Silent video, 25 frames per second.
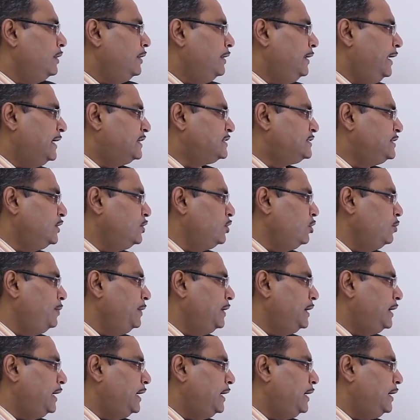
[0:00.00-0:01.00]
next state will
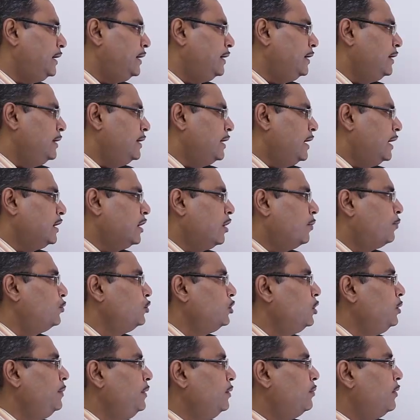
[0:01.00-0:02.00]
be A and
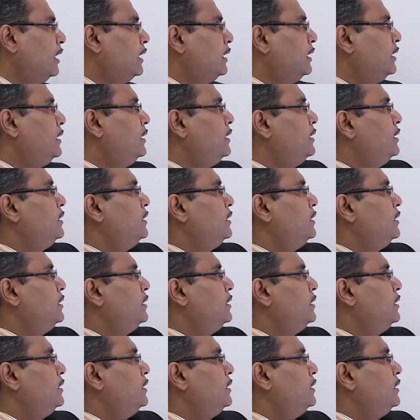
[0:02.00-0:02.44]
output will be 1.